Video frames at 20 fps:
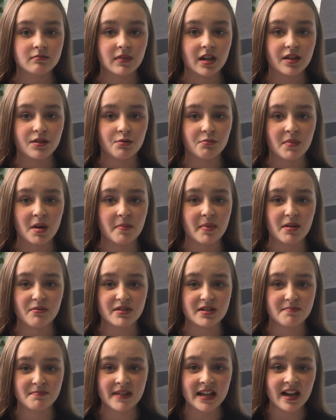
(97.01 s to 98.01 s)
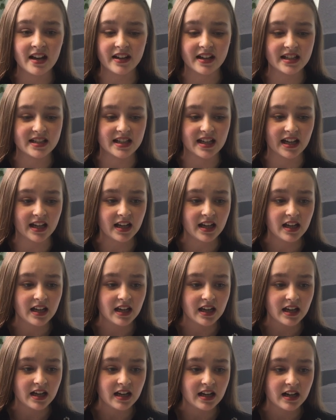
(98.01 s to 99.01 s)
I thought maybe it was me I could hear.
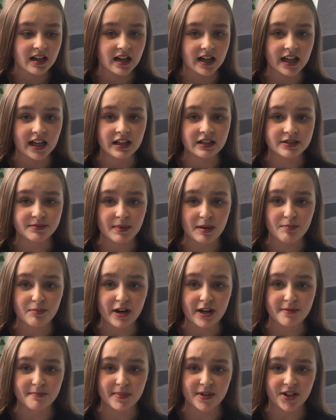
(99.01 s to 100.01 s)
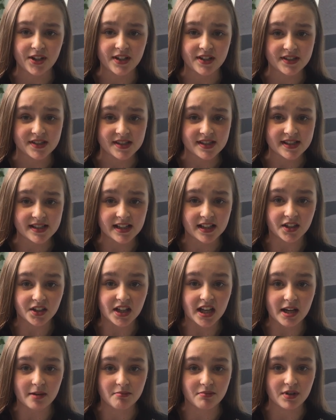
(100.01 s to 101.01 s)
I held my breath, but I could
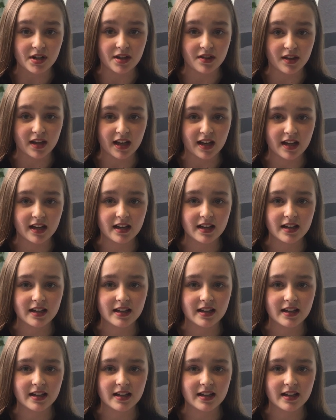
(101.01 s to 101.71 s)
still hear breathing.